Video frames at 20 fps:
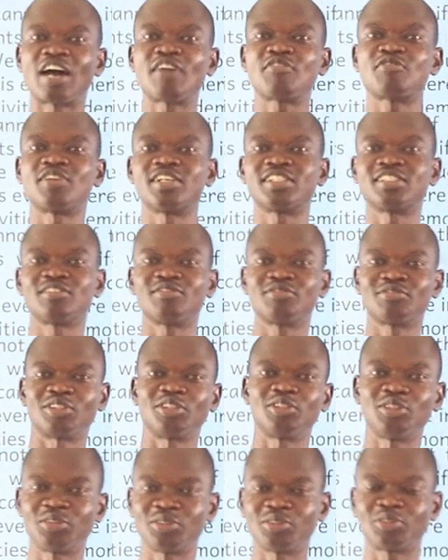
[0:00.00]
I have a question
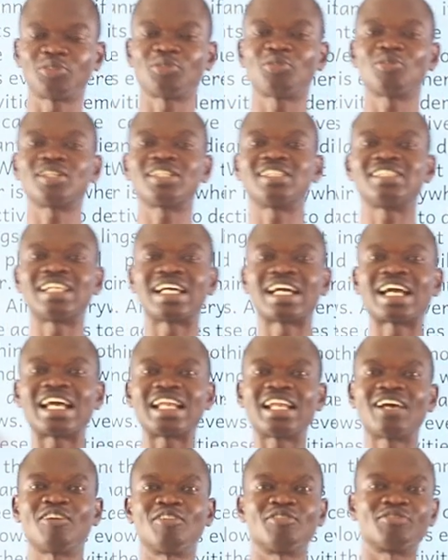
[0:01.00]
for you. What is the
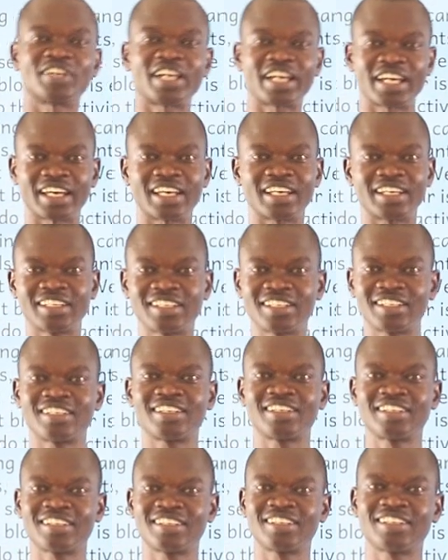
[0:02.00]
color of air?
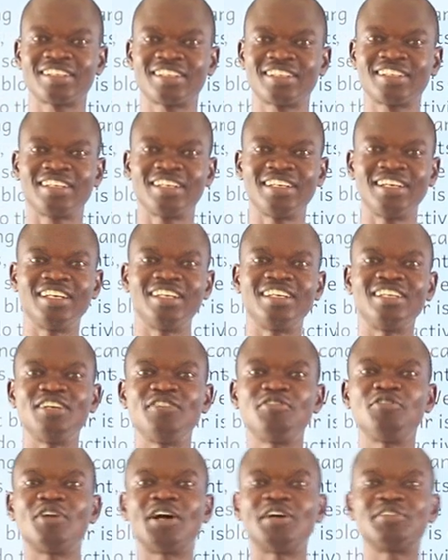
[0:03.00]

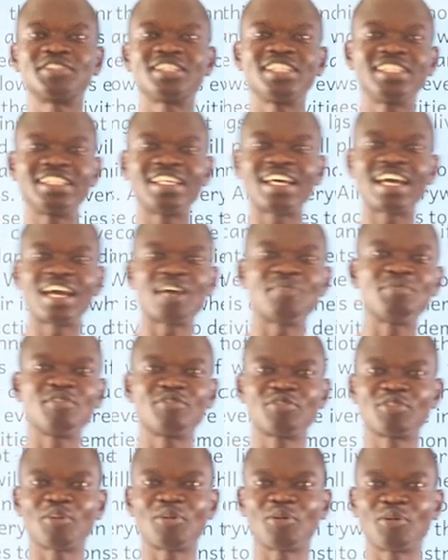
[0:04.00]
If you have seen air
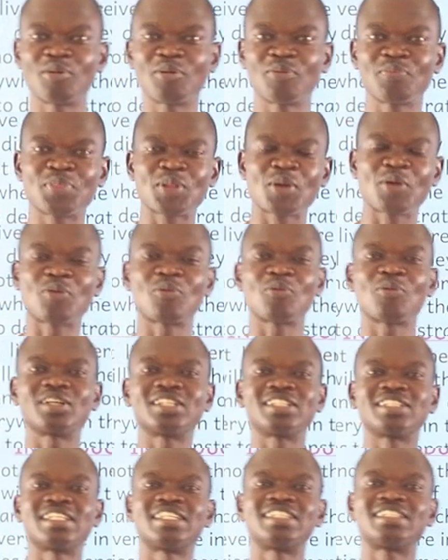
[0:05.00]
before,
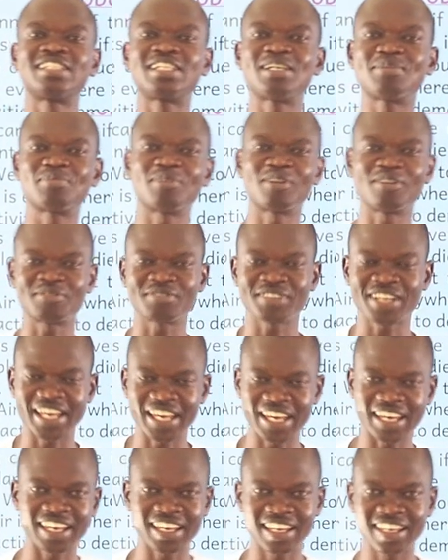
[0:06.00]
what is the shape of
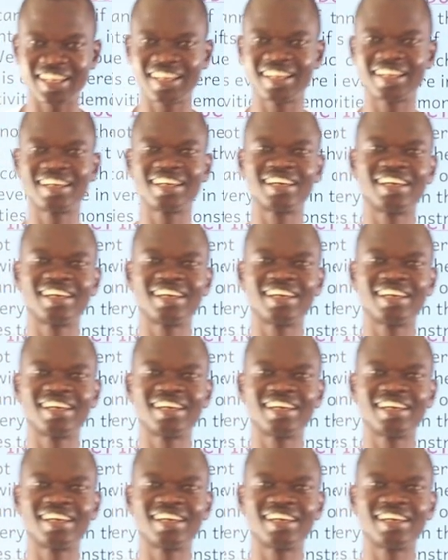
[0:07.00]
air?